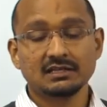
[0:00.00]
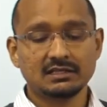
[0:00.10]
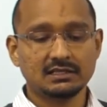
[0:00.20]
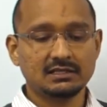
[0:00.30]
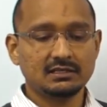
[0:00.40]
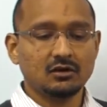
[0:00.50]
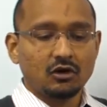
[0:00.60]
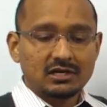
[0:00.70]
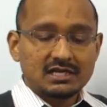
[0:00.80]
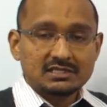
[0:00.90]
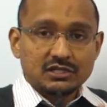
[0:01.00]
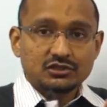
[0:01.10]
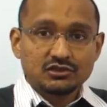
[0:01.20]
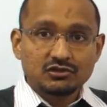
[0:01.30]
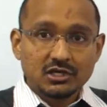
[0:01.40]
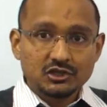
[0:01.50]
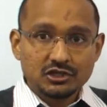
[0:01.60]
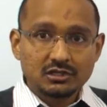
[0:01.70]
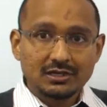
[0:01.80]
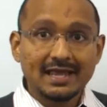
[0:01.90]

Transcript: the organization structure